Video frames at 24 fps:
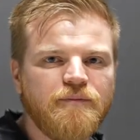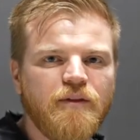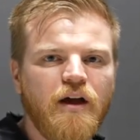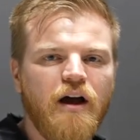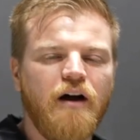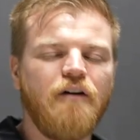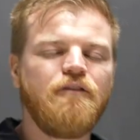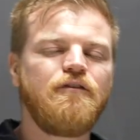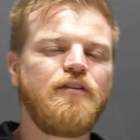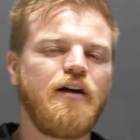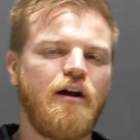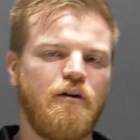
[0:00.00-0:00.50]

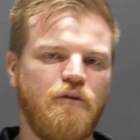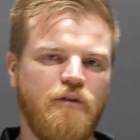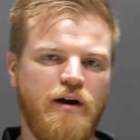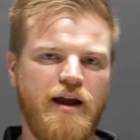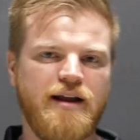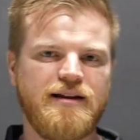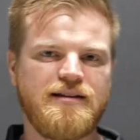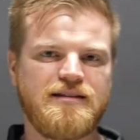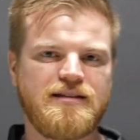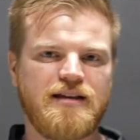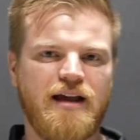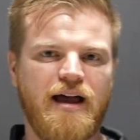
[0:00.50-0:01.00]
of that
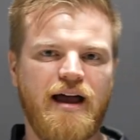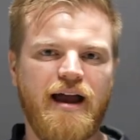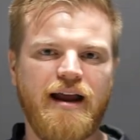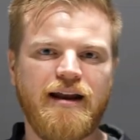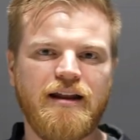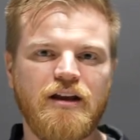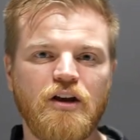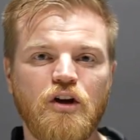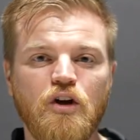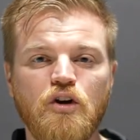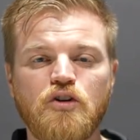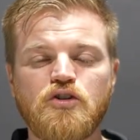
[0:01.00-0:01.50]
right
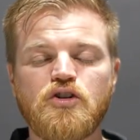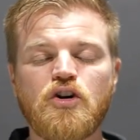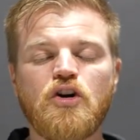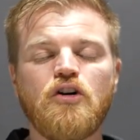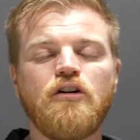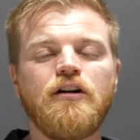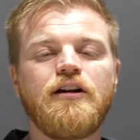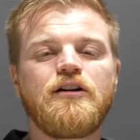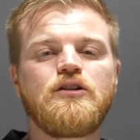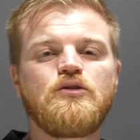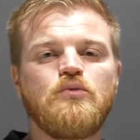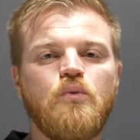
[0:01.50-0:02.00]
side,
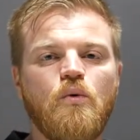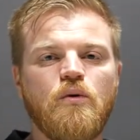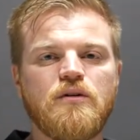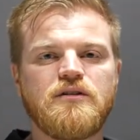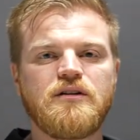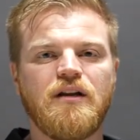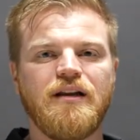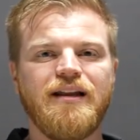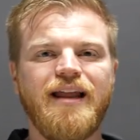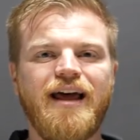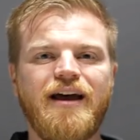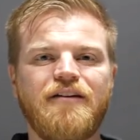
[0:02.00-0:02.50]
turning towards
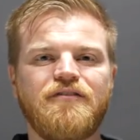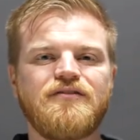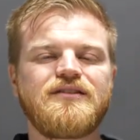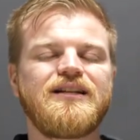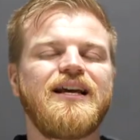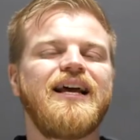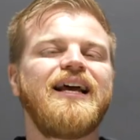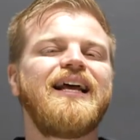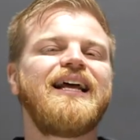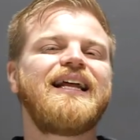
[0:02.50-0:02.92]
the left,